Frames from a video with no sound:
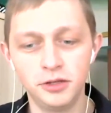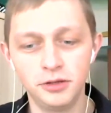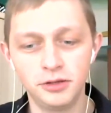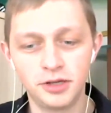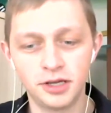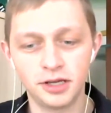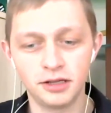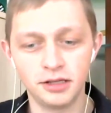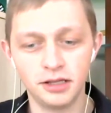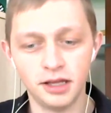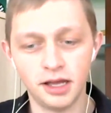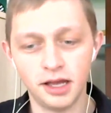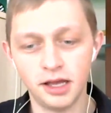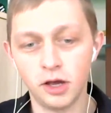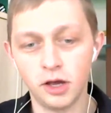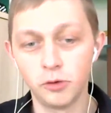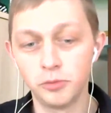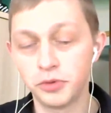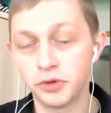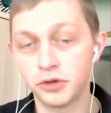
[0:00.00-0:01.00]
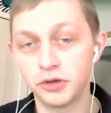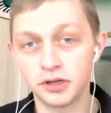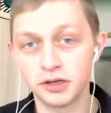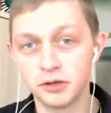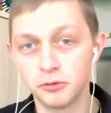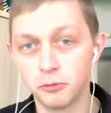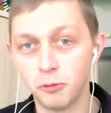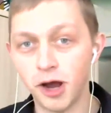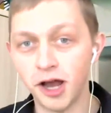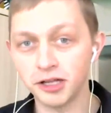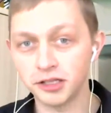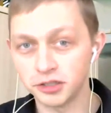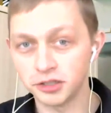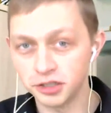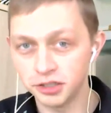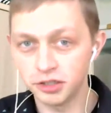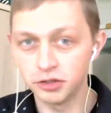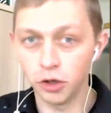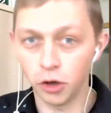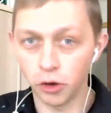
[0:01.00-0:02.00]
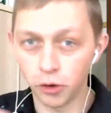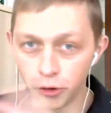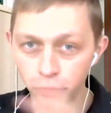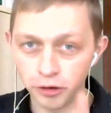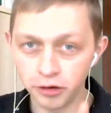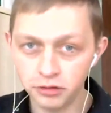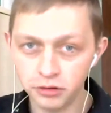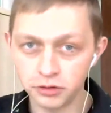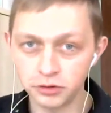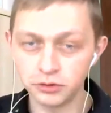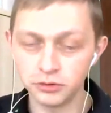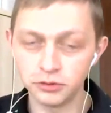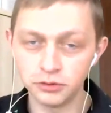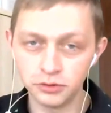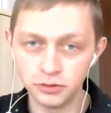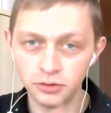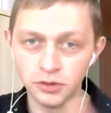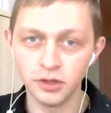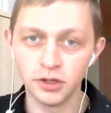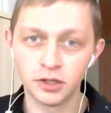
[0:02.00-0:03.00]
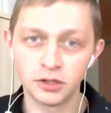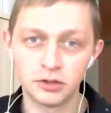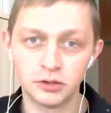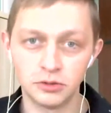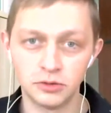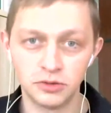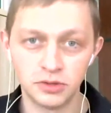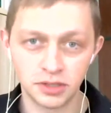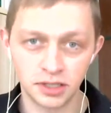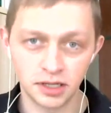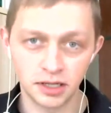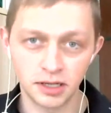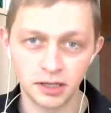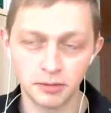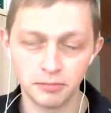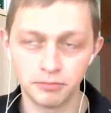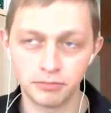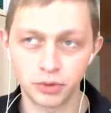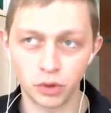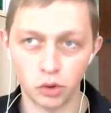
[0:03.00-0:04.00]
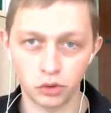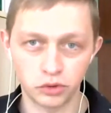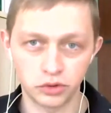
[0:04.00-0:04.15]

but I hope you can widen the door to the